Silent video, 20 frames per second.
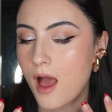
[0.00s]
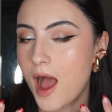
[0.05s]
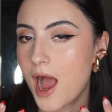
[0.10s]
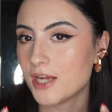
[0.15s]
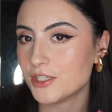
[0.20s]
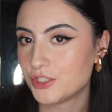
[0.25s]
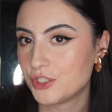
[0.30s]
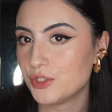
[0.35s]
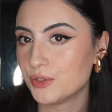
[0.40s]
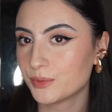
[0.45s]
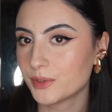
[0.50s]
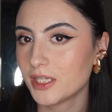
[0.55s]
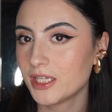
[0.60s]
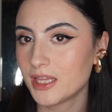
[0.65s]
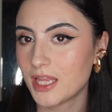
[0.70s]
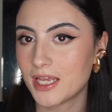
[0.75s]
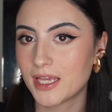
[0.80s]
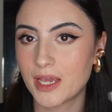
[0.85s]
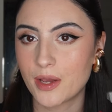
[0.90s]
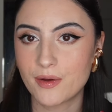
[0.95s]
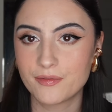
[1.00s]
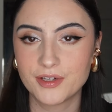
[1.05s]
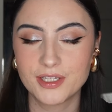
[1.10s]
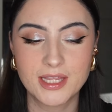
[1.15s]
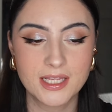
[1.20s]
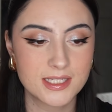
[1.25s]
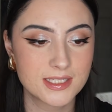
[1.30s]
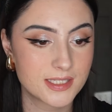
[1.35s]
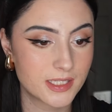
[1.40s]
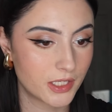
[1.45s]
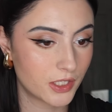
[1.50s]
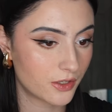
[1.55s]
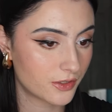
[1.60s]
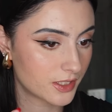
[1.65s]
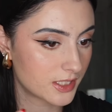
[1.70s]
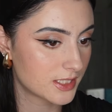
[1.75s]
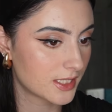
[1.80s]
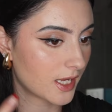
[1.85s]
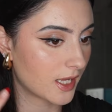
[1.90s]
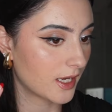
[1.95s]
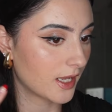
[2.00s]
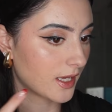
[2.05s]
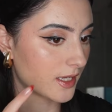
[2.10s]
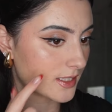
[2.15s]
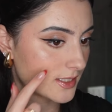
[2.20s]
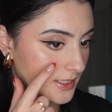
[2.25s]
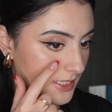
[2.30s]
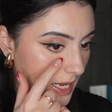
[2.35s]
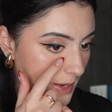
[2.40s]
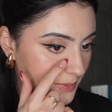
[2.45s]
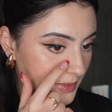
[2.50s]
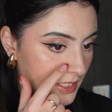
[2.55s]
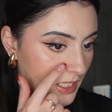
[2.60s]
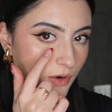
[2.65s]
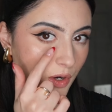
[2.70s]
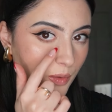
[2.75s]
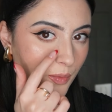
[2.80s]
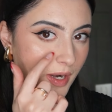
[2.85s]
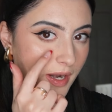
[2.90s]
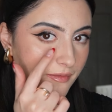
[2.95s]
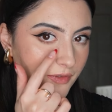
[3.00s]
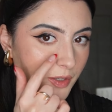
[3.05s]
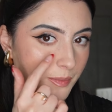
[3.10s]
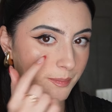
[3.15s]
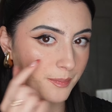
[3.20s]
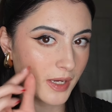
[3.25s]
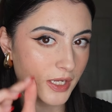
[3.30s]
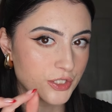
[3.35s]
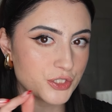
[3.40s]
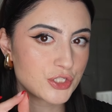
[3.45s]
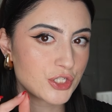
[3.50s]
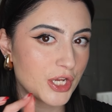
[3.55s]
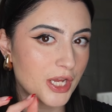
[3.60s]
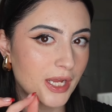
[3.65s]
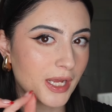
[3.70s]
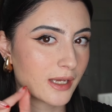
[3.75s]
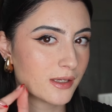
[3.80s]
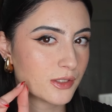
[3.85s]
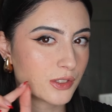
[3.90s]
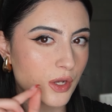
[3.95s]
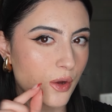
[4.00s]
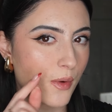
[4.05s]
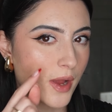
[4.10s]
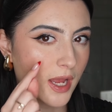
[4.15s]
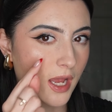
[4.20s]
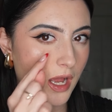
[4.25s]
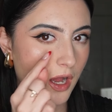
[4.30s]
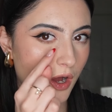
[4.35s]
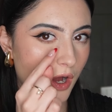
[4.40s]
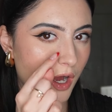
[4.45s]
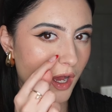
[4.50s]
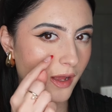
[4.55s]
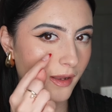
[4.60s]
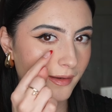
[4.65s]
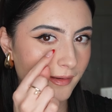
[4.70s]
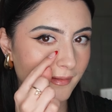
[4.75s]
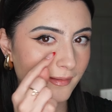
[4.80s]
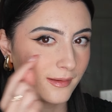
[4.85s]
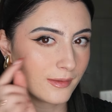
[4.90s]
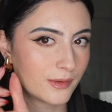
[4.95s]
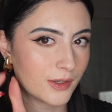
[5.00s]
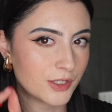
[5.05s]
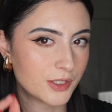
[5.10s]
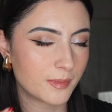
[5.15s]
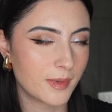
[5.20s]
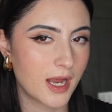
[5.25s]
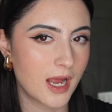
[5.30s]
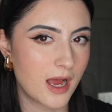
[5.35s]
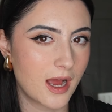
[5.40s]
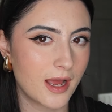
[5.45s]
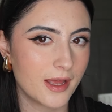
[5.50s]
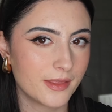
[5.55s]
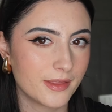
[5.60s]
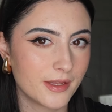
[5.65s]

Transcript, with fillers: I do really like how everything's sitting on the skin except for whatever bunching is going on under my eye